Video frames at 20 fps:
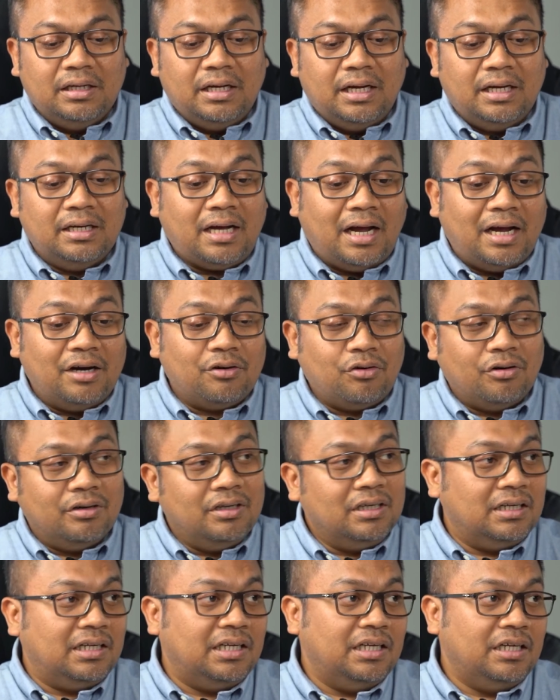And
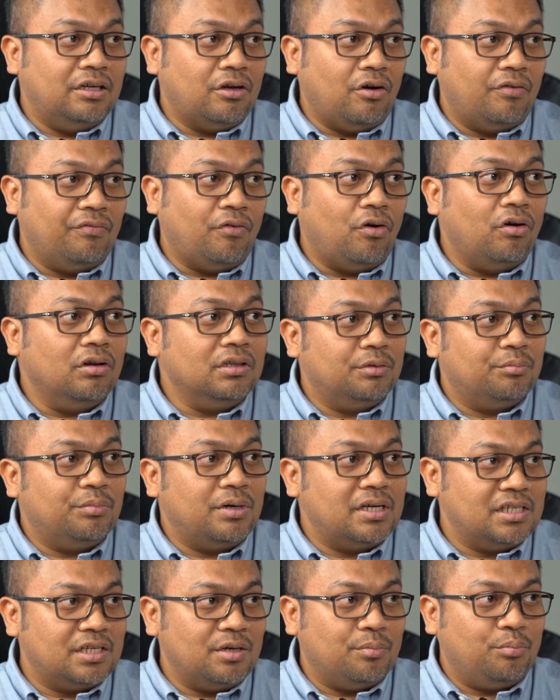ironically, of all the
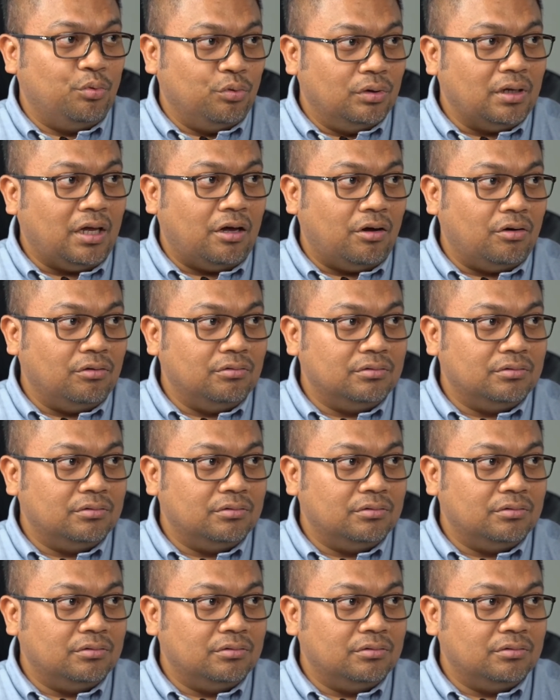brands that pull out,